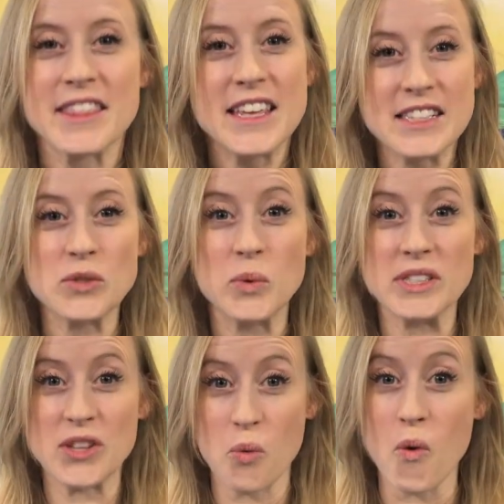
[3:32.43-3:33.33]
This was
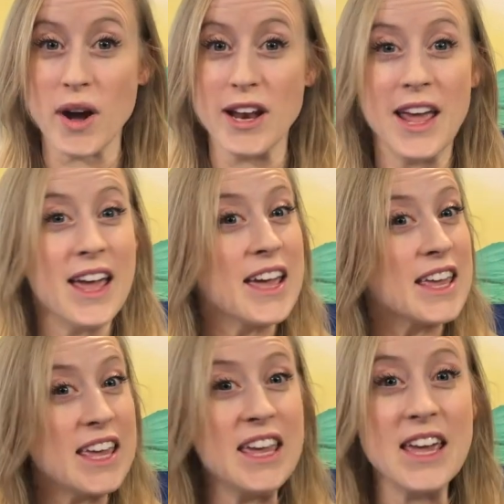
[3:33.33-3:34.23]
the one
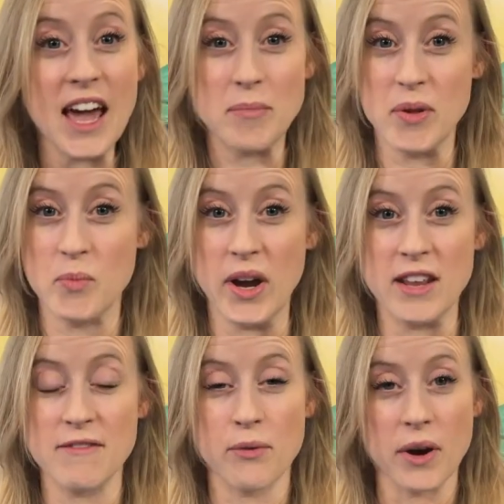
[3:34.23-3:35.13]
he had been
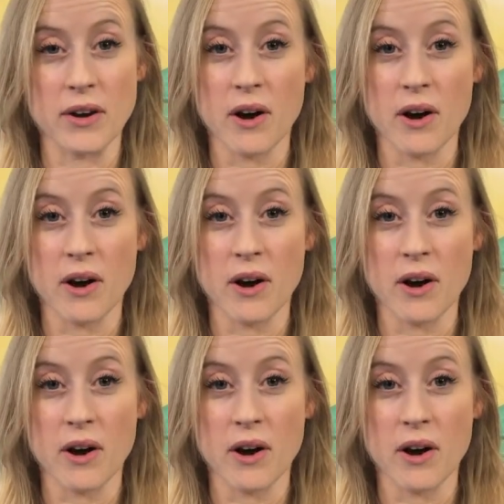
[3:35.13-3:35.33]
waiting for and